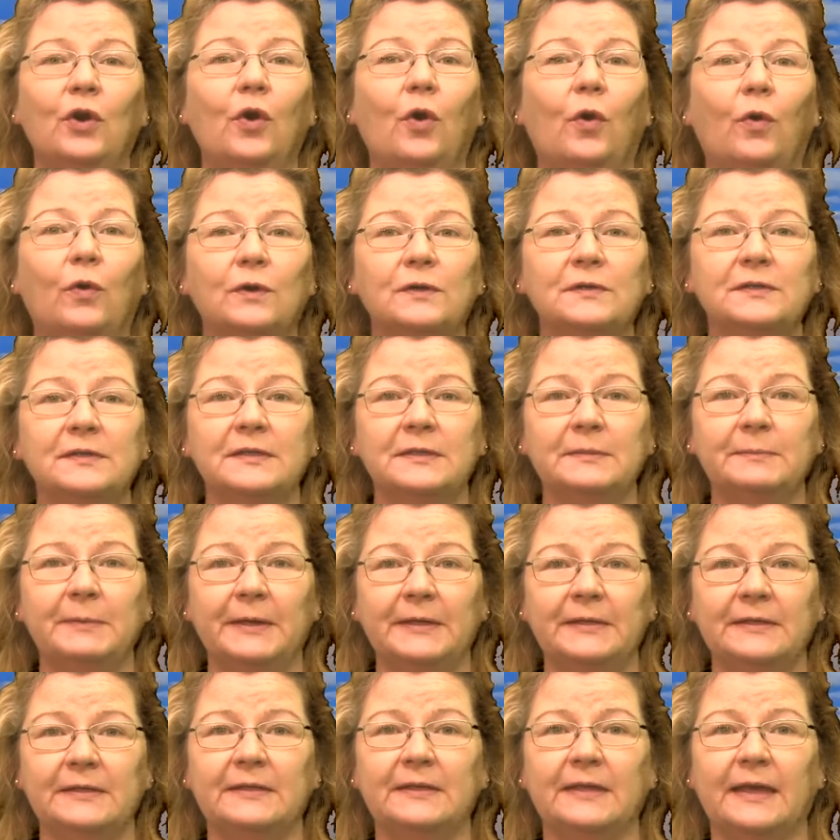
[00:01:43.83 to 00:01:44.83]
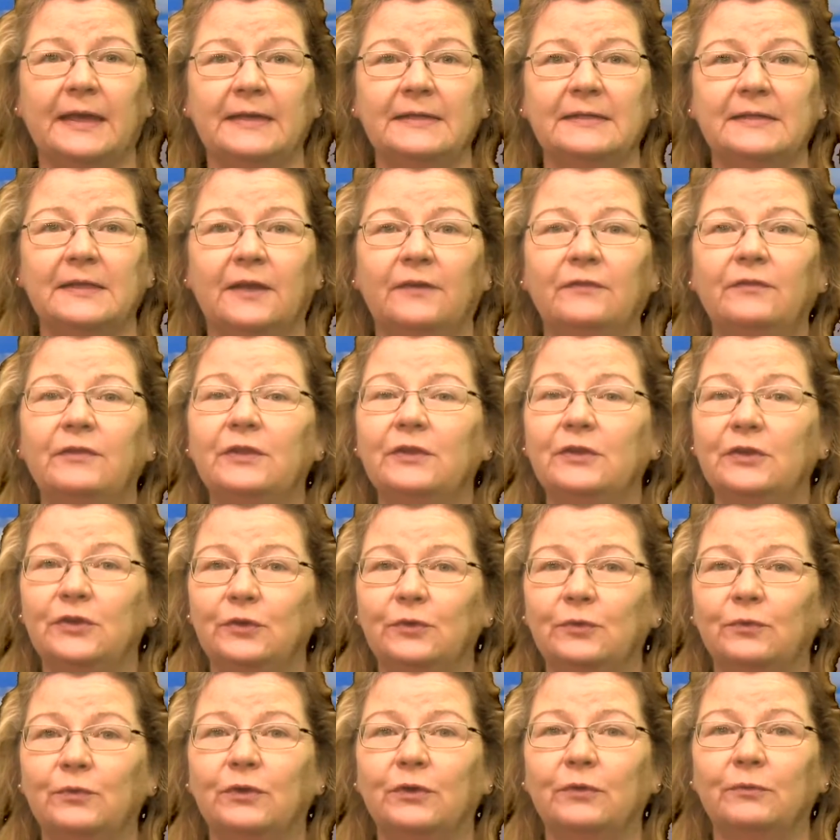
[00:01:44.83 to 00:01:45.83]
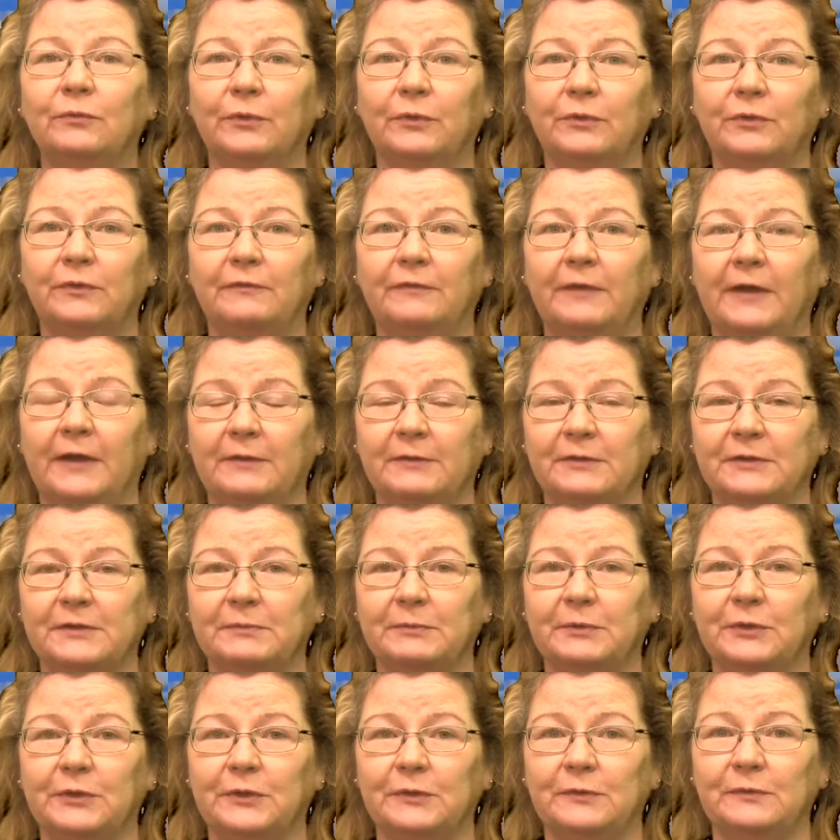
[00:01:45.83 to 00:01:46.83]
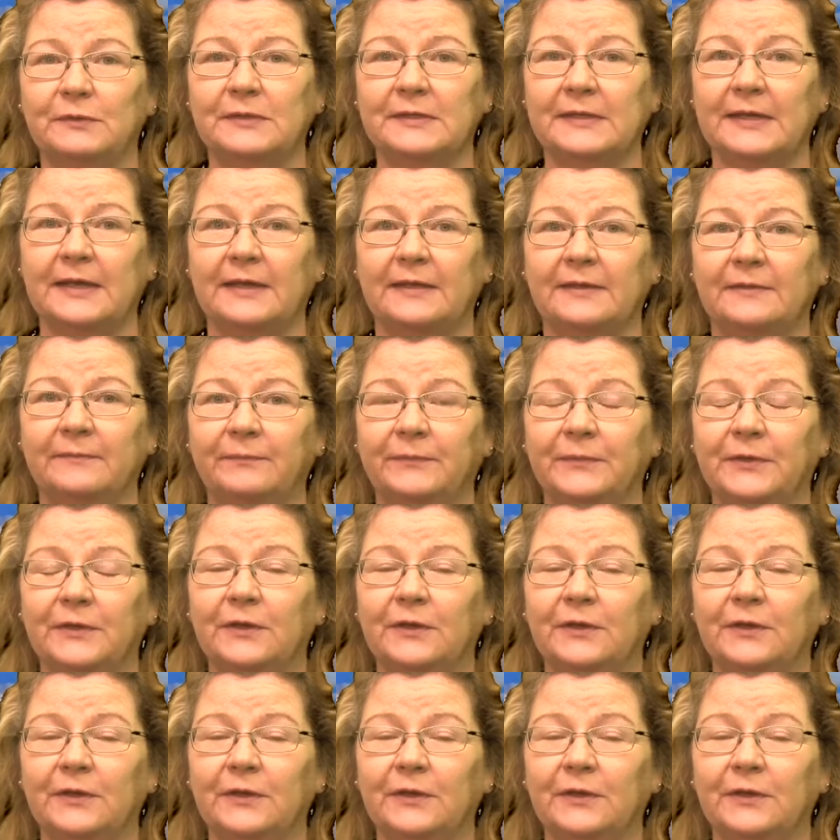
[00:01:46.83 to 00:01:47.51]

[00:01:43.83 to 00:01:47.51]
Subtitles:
or suspected case of the new coronavirus, McCune said.